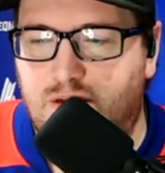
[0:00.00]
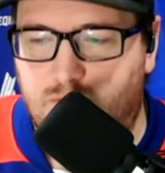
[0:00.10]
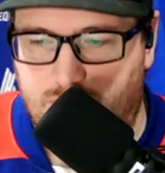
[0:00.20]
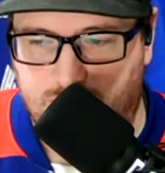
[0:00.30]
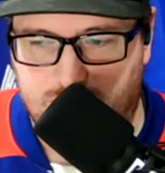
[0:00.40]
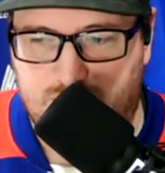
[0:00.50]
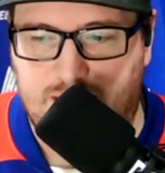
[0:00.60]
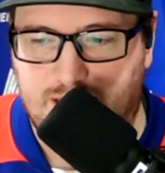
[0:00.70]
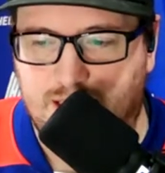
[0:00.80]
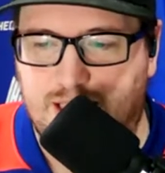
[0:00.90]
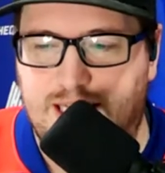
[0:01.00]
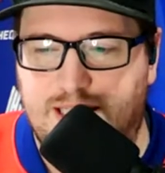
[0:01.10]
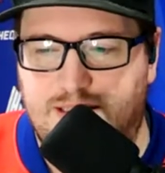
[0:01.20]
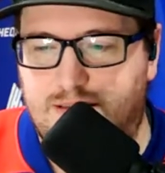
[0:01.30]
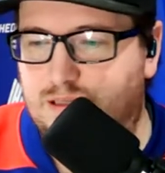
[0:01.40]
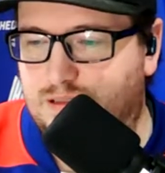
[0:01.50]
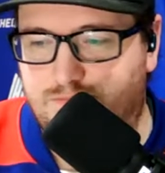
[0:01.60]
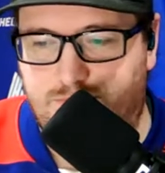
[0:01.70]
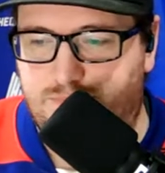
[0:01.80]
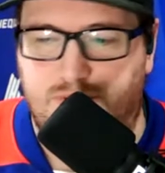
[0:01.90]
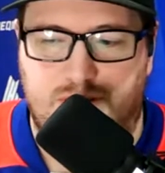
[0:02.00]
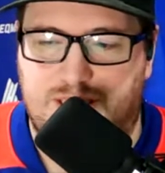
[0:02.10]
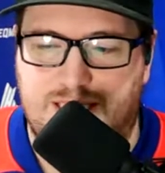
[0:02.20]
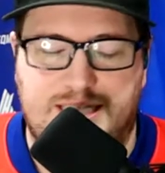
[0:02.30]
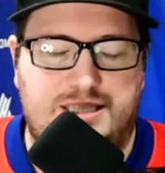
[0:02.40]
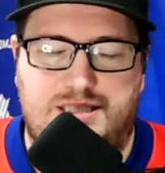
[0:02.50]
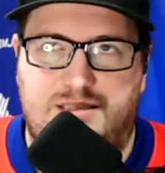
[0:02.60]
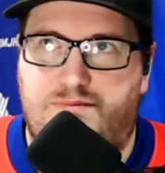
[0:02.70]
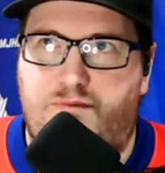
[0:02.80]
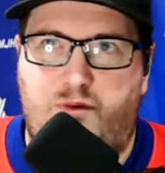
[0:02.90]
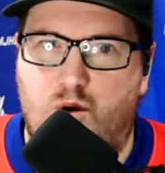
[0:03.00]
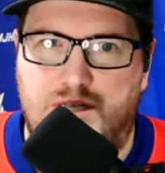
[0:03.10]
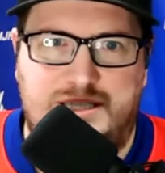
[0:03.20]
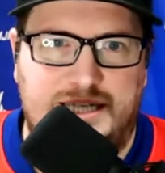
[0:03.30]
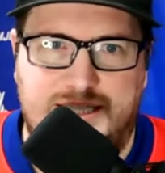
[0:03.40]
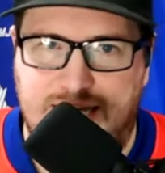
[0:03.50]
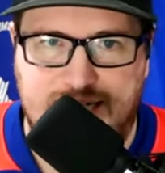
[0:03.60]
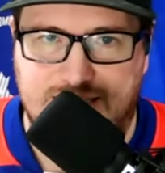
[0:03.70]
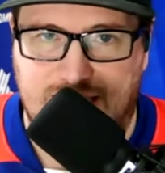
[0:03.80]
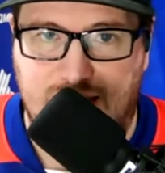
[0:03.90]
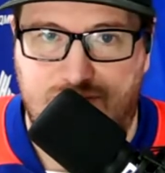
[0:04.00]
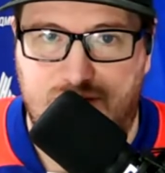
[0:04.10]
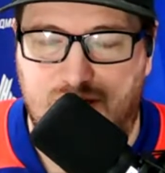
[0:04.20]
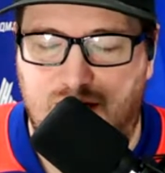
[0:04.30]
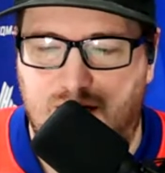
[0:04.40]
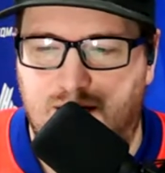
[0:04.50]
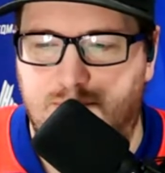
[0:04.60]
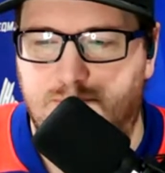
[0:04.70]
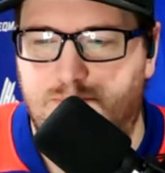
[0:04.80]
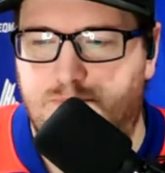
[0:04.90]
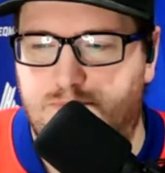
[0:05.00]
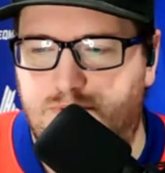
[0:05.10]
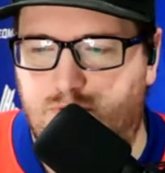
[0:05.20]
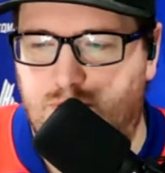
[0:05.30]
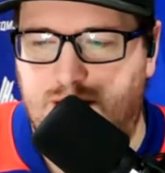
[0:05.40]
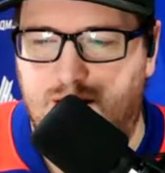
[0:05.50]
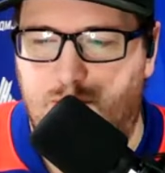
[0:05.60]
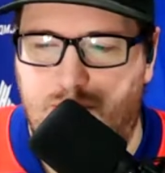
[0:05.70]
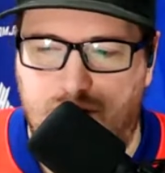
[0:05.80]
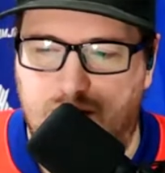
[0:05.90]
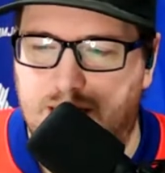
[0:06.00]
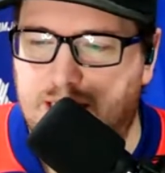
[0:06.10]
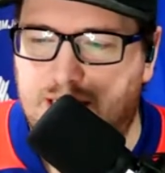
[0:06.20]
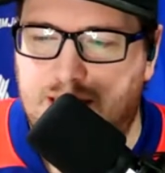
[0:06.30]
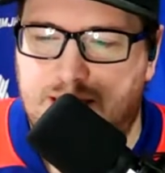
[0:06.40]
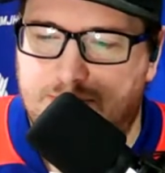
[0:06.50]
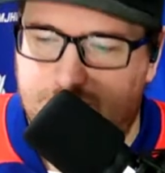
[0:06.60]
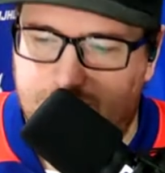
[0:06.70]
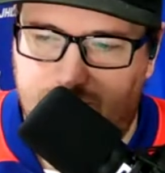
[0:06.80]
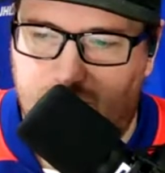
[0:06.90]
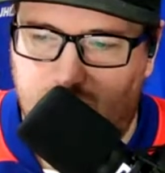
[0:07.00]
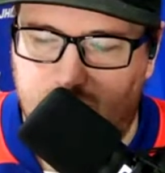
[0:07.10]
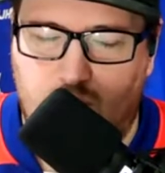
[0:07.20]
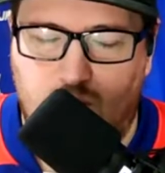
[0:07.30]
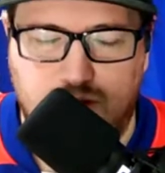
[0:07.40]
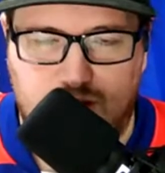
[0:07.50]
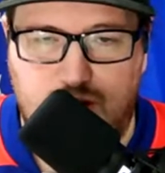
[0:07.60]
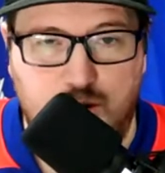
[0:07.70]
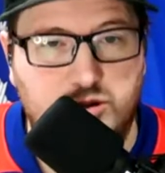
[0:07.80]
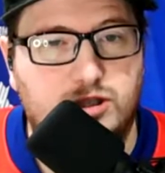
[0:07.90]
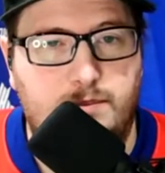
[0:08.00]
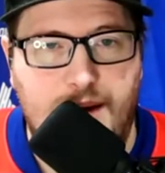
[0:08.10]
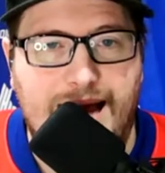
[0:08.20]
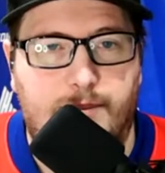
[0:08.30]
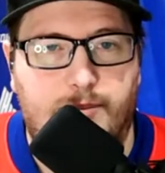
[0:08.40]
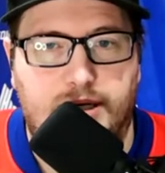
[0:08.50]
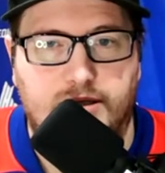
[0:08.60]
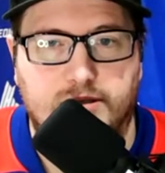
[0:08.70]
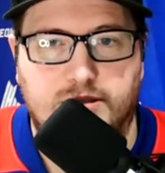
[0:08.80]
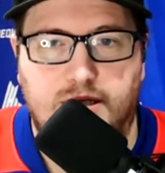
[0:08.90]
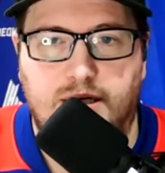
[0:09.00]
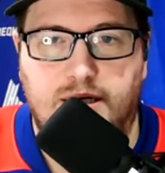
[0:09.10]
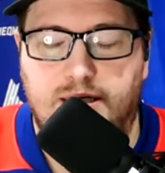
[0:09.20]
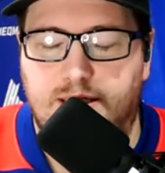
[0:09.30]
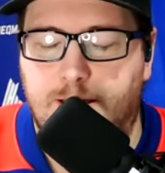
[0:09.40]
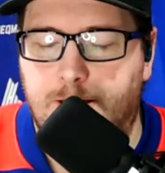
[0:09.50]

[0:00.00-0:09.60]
when you're taking the lead. There's 4 to 6 seconds left before the end of the period. Those goals are usually backbreakers, and